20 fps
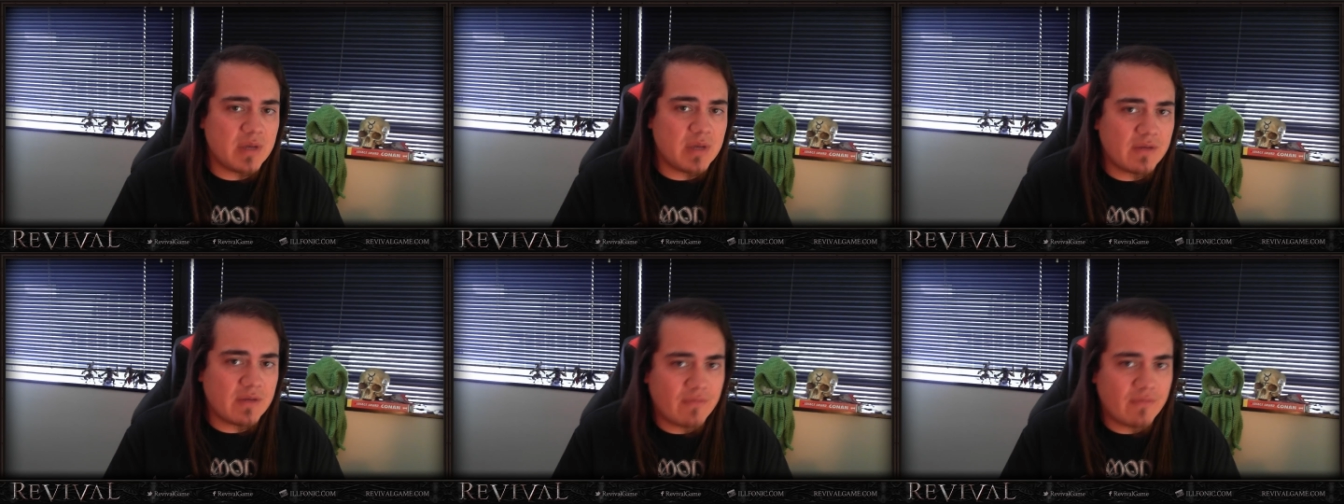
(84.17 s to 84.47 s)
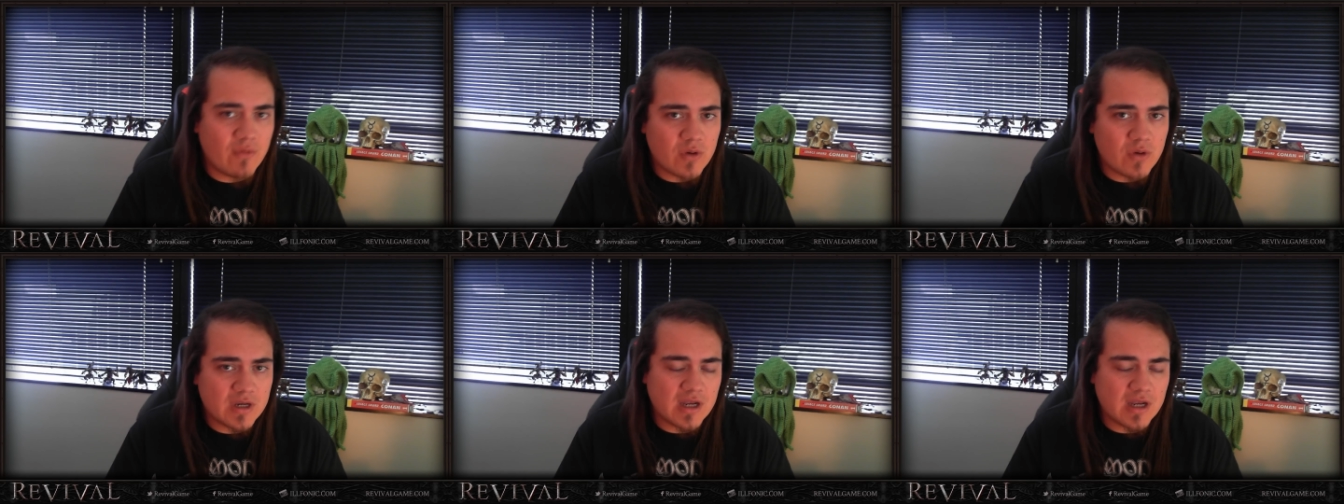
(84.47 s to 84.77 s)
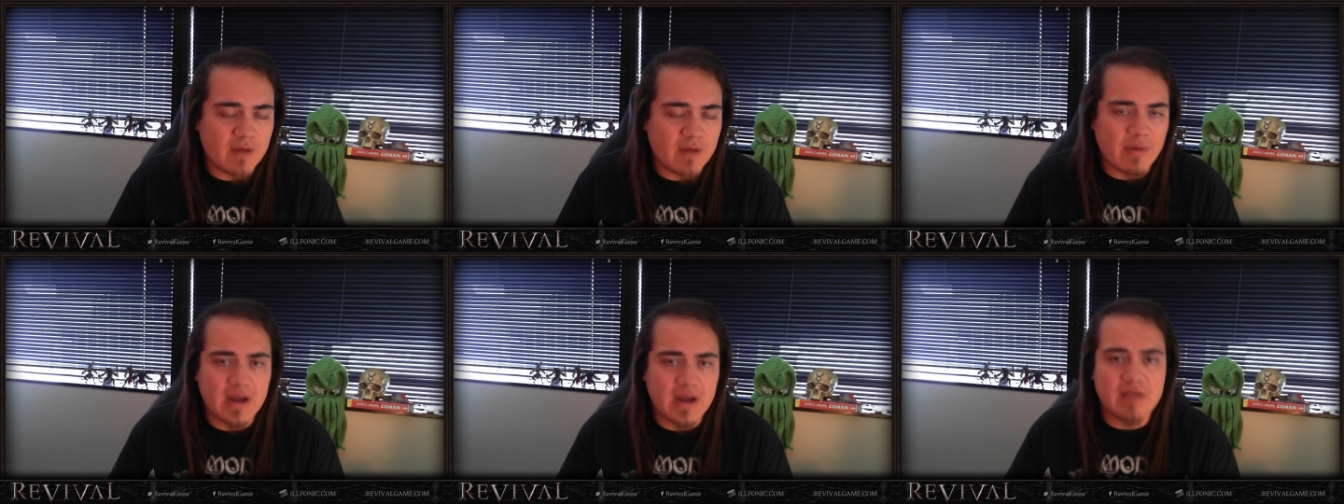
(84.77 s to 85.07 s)
big four
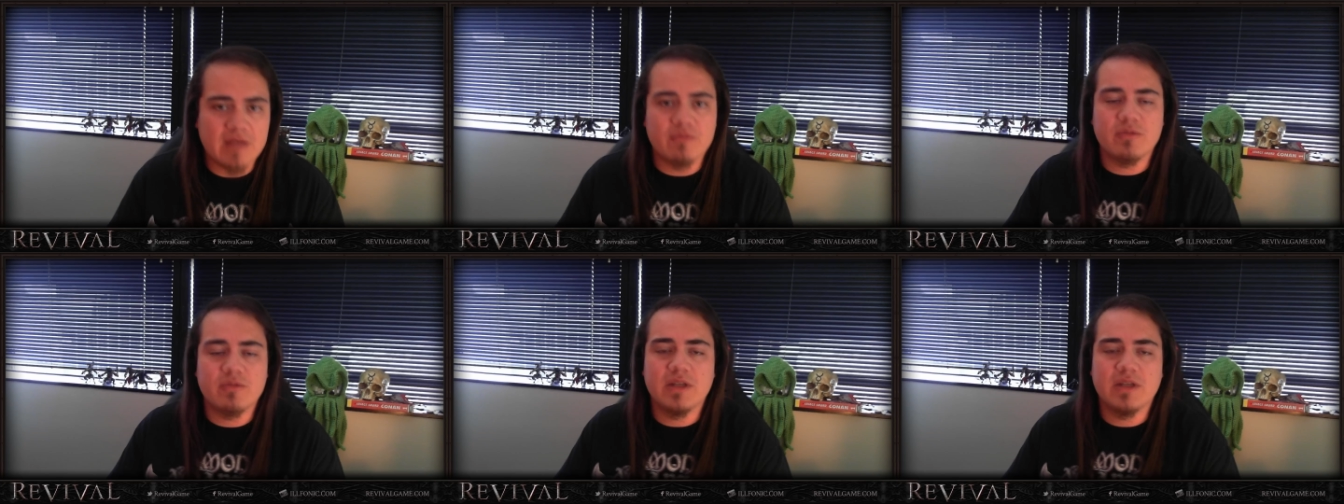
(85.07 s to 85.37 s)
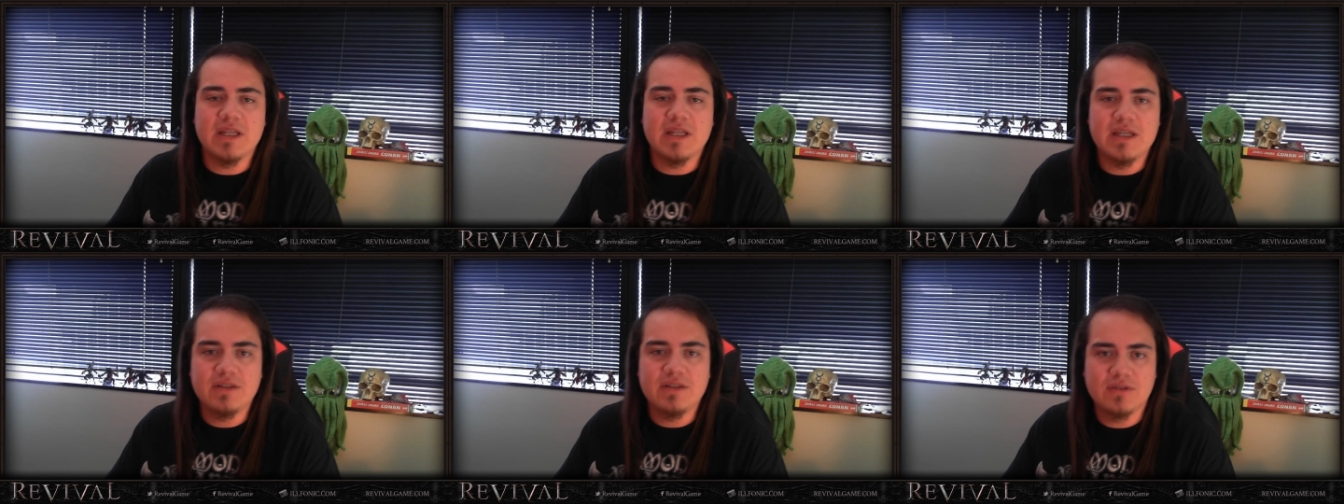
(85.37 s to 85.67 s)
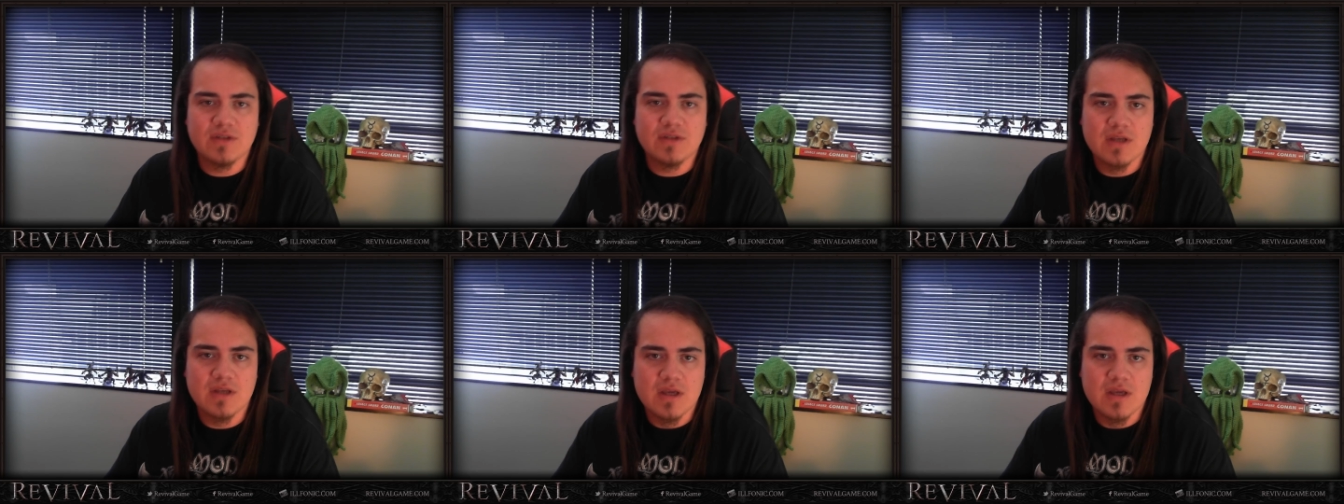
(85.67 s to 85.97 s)
gigabyte
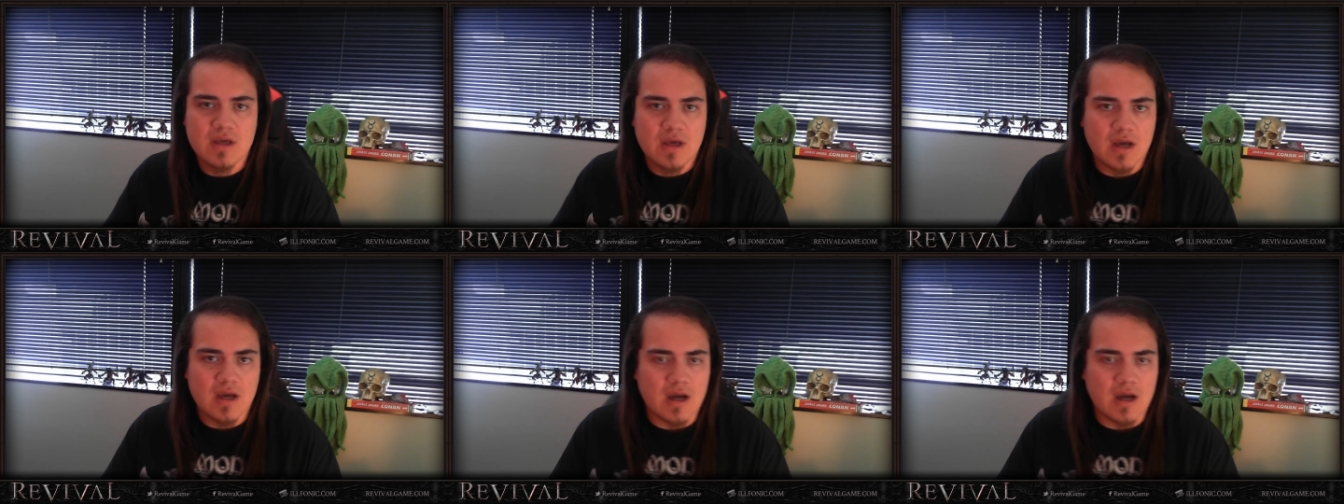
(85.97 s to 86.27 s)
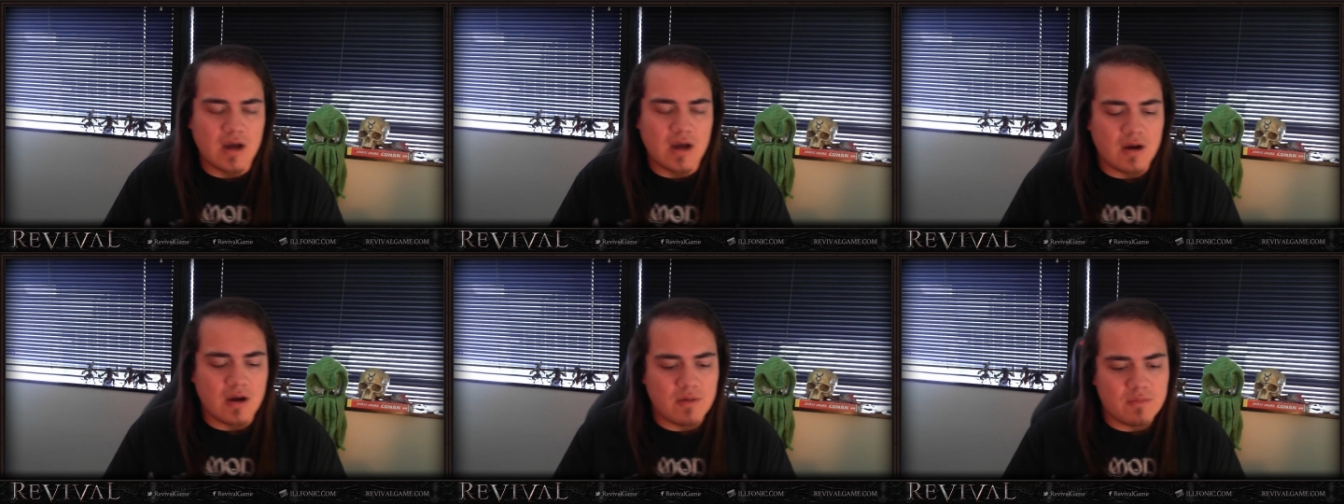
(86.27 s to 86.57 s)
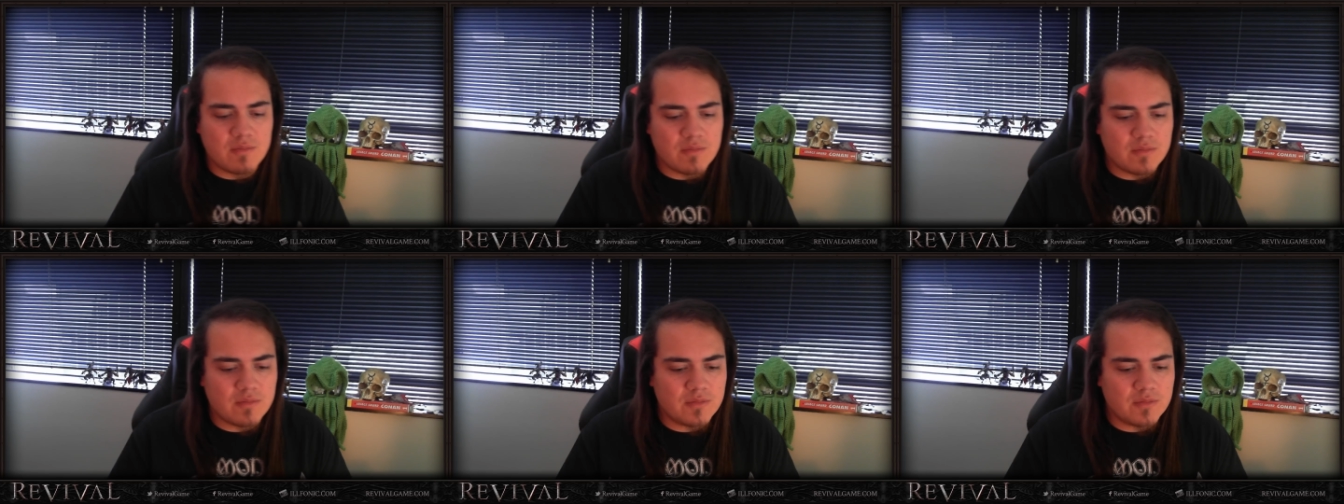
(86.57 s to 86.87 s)
release
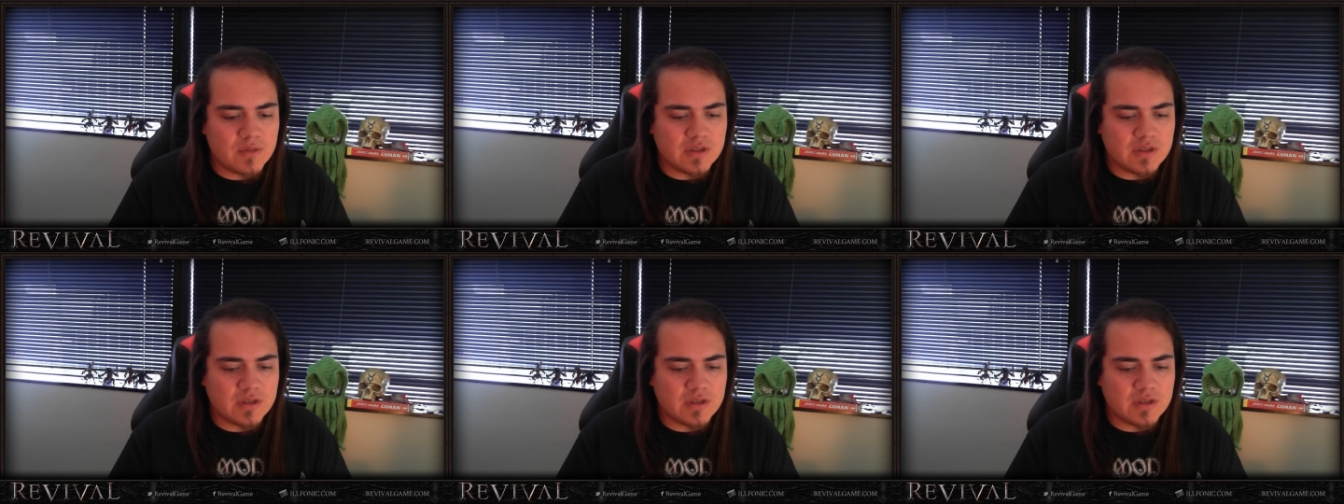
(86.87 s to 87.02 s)
um,